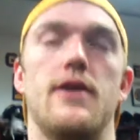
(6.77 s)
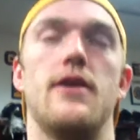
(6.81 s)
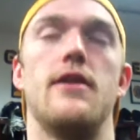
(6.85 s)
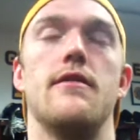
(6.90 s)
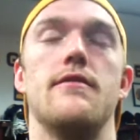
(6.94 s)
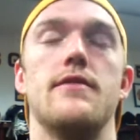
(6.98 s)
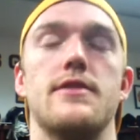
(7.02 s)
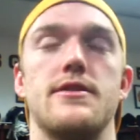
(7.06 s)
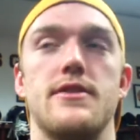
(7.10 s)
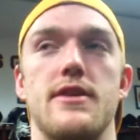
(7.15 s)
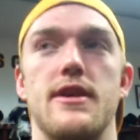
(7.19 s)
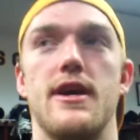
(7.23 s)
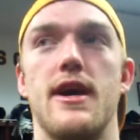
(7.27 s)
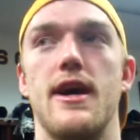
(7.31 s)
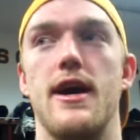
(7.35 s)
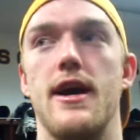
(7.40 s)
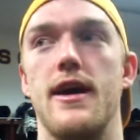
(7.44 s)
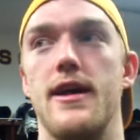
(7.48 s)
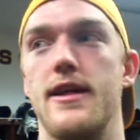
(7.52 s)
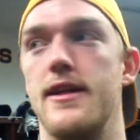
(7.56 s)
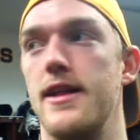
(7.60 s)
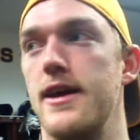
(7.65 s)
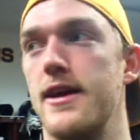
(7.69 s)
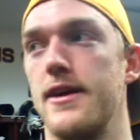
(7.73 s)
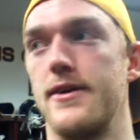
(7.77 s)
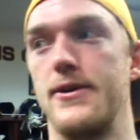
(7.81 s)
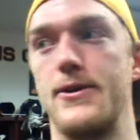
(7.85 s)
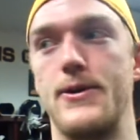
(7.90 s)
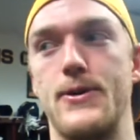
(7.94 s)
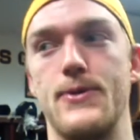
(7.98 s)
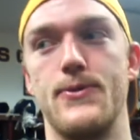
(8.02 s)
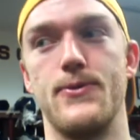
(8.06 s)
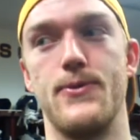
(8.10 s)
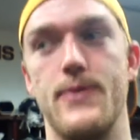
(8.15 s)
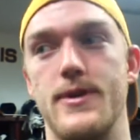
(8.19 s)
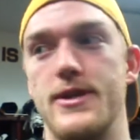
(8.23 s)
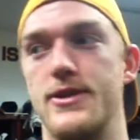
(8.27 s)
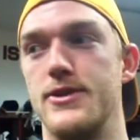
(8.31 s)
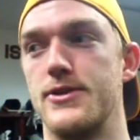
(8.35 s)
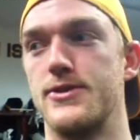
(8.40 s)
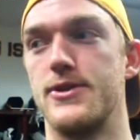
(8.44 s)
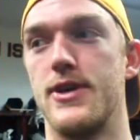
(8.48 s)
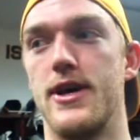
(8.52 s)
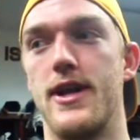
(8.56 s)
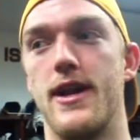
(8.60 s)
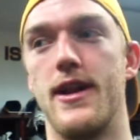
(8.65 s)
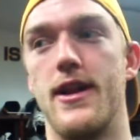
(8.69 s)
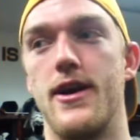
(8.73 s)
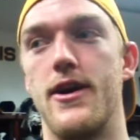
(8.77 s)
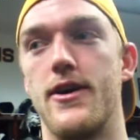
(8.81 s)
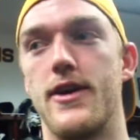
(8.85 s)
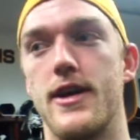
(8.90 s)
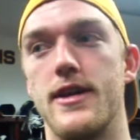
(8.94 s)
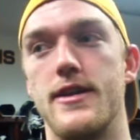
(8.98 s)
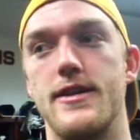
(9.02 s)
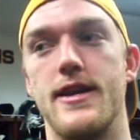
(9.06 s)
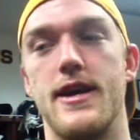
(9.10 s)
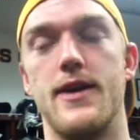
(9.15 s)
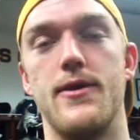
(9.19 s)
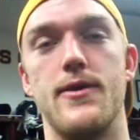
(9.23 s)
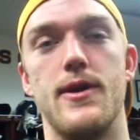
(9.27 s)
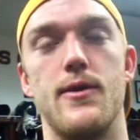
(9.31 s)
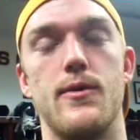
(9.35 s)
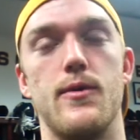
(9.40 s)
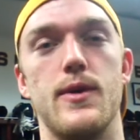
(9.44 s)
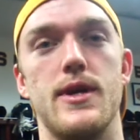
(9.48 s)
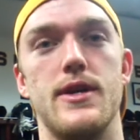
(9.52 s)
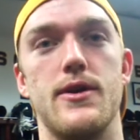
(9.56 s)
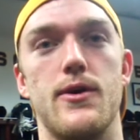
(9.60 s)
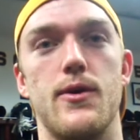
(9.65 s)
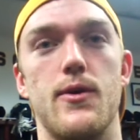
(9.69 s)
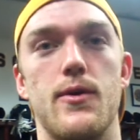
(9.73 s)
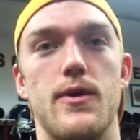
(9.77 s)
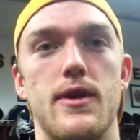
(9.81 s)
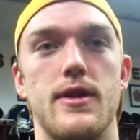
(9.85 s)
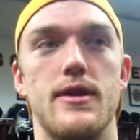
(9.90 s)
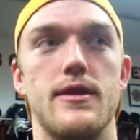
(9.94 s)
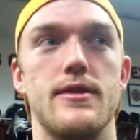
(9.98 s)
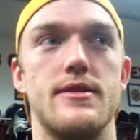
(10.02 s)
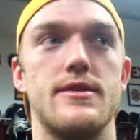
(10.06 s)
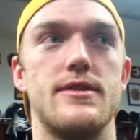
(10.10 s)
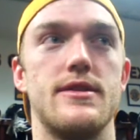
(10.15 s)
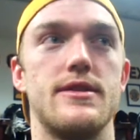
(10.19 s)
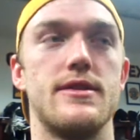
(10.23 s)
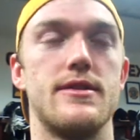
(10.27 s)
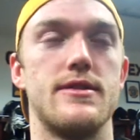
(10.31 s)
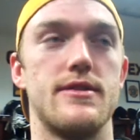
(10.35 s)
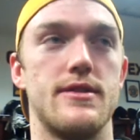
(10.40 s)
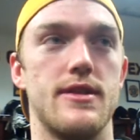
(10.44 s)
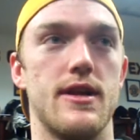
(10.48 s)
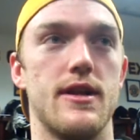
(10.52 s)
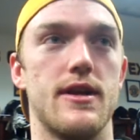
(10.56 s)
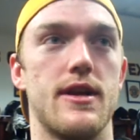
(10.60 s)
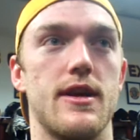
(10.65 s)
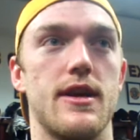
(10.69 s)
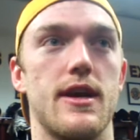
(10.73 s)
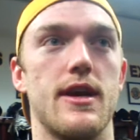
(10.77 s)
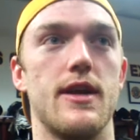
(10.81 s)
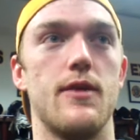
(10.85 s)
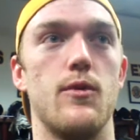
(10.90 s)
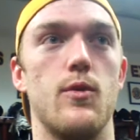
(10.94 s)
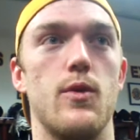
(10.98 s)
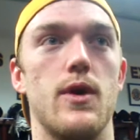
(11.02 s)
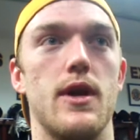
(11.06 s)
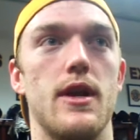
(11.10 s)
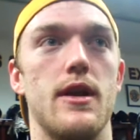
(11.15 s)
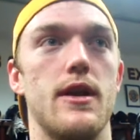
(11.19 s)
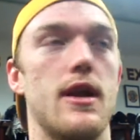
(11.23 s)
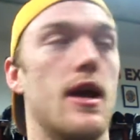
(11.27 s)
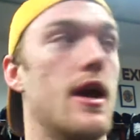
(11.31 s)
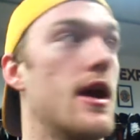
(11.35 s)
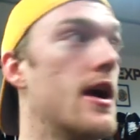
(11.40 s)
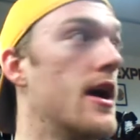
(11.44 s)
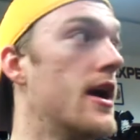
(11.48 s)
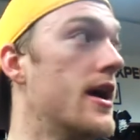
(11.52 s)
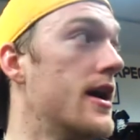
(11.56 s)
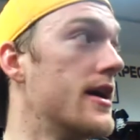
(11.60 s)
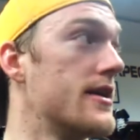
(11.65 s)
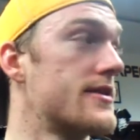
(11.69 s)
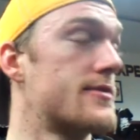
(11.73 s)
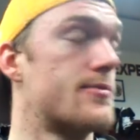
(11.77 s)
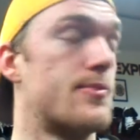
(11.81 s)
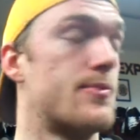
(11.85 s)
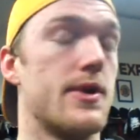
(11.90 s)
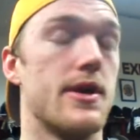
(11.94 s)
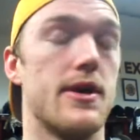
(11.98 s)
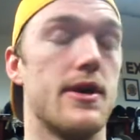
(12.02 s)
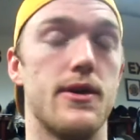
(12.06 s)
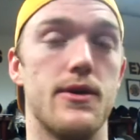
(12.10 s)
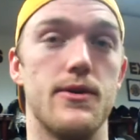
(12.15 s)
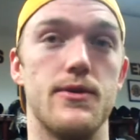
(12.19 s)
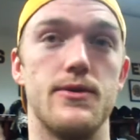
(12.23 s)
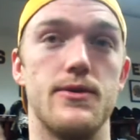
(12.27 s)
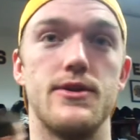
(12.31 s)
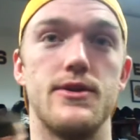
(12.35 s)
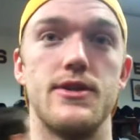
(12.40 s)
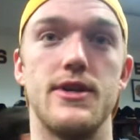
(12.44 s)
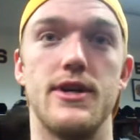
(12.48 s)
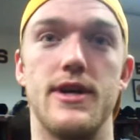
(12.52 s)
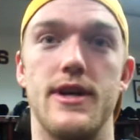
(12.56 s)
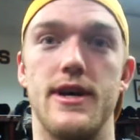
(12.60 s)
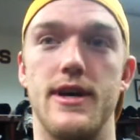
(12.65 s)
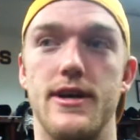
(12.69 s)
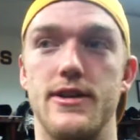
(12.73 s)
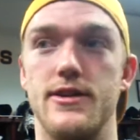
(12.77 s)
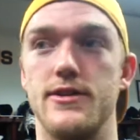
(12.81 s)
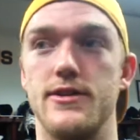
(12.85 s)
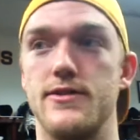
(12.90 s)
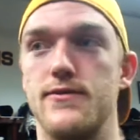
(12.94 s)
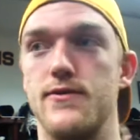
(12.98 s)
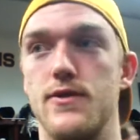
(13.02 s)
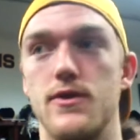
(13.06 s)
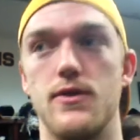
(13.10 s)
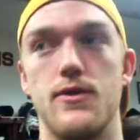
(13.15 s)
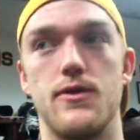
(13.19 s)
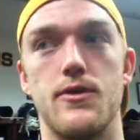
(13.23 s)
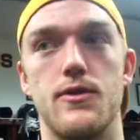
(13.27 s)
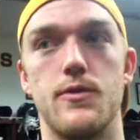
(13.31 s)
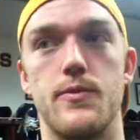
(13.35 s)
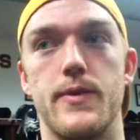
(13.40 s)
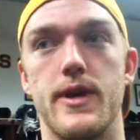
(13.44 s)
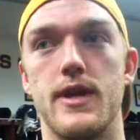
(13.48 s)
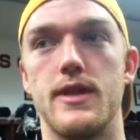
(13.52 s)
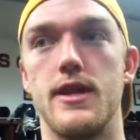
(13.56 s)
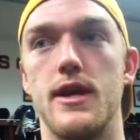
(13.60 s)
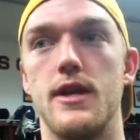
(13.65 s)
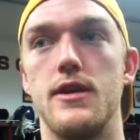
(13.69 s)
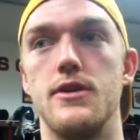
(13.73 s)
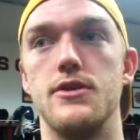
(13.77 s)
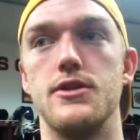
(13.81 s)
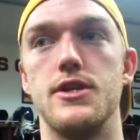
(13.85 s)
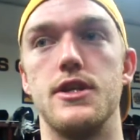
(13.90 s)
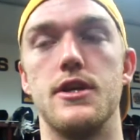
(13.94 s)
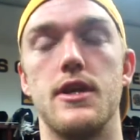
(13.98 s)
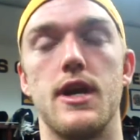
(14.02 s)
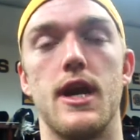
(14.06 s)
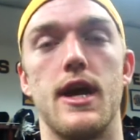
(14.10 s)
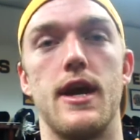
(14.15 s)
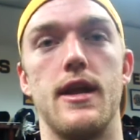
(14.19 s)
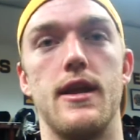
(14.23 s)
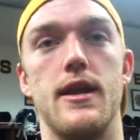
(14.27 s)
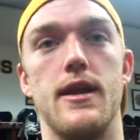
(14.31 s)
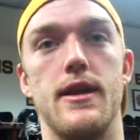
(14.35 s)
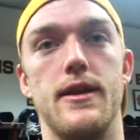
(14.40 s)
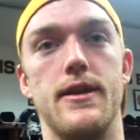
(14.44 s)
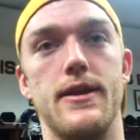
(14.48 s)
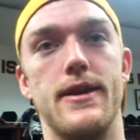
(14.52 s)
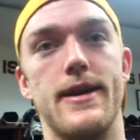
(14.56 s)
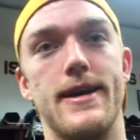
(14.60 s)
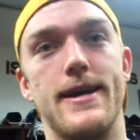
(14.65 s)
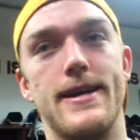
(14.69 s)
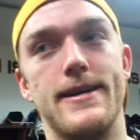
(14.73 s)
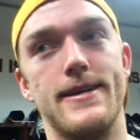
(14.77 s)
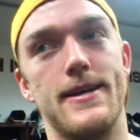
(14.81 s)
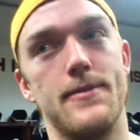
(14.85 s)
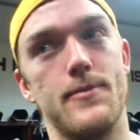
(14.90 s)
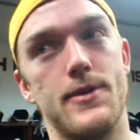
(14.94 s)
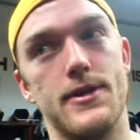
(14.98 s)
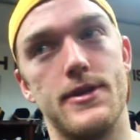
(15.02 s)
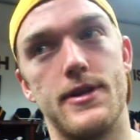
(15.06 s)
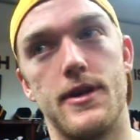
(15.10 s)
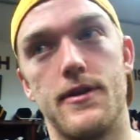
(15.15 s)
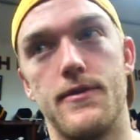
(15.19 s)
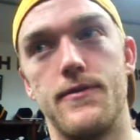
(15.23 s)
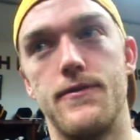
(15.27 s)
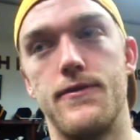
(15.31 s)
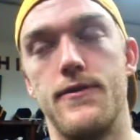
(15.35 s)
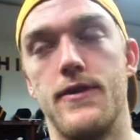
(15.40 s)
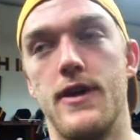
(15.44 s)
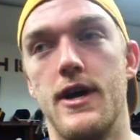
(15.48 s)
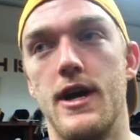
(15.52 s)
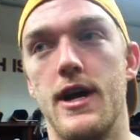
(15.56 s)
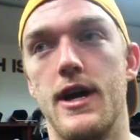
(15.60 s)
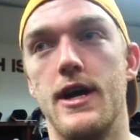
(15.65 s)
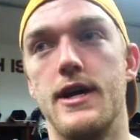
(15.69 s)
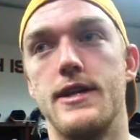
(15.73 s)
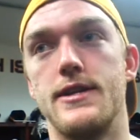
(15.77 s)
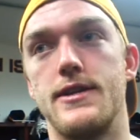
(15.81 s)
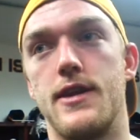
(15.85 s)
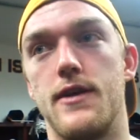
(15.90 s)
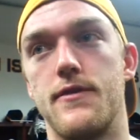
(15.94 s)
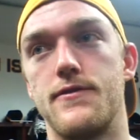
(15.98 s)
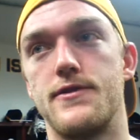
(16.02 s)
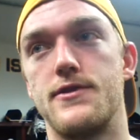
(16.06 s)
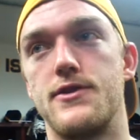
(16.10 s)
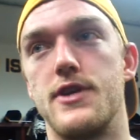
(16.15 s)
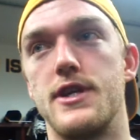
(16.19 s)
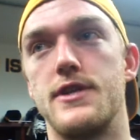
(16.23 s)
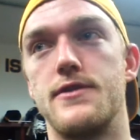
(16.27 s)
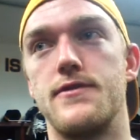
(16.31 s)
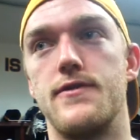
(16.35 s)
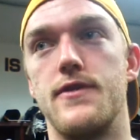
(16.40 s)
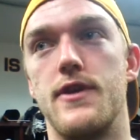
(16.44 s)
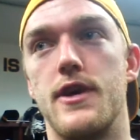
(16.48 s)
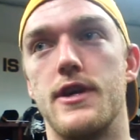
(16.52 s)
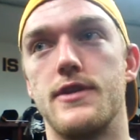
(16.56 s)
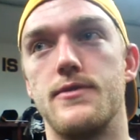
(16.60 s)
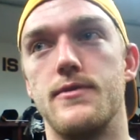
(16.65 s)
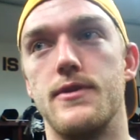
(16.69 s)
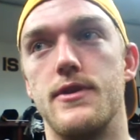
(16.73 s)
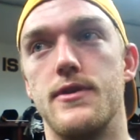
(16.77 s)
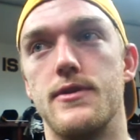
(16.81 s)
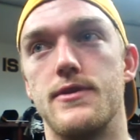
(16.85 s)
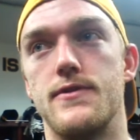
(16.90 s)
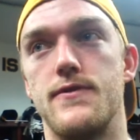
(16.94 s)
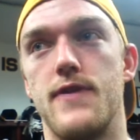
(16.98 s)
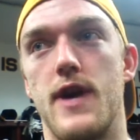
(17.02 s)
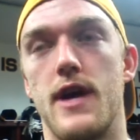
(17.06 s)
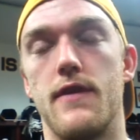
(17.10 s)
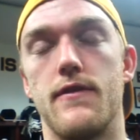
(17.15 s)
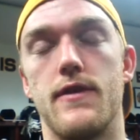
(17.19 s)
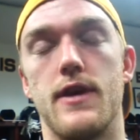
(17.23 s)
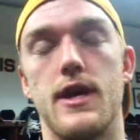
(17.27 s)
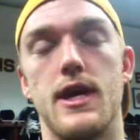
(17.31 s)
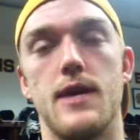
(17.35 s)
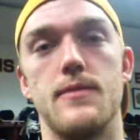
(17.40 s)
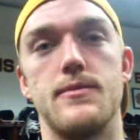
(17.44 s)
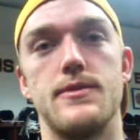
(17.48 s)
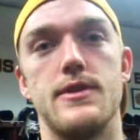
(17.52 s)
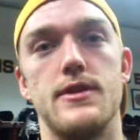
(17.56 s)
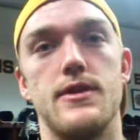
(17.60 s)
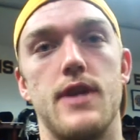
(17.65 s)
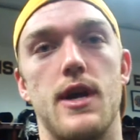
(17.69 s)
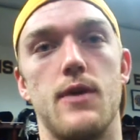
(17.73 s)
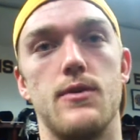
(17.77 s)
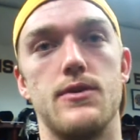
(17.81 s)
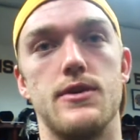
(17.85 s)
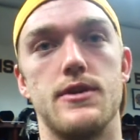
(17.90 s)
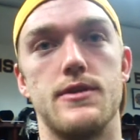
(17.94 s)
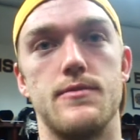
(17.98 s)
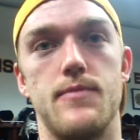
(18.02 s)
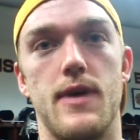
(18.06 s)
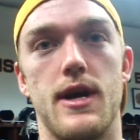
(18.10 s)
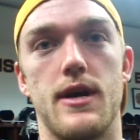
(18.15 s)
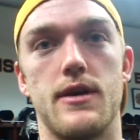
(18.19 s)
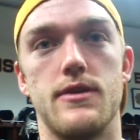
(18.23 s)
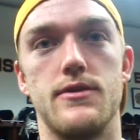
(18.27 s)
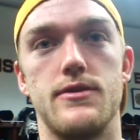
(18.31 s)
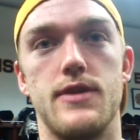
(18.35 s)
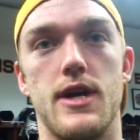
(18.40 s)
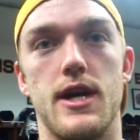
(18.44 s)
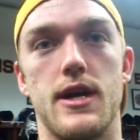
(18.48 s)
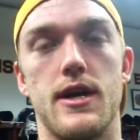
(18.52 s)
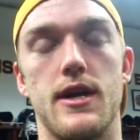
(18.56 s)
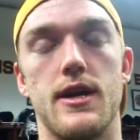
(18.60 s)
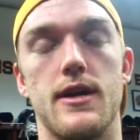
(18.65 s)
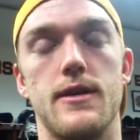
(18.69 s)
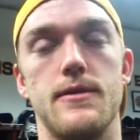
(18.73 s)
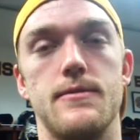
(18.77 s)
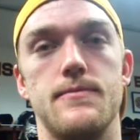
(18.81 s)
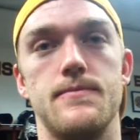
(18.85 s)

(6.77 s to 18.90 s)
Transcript: Obviously, yeah, like we just gotta lock it down, and we don't, and still can get a win. It's pretty huge, uh, just for the group, get the energy again, and uh, I mean, tough, tough stretch for us with those five games, and now we're just back on track again.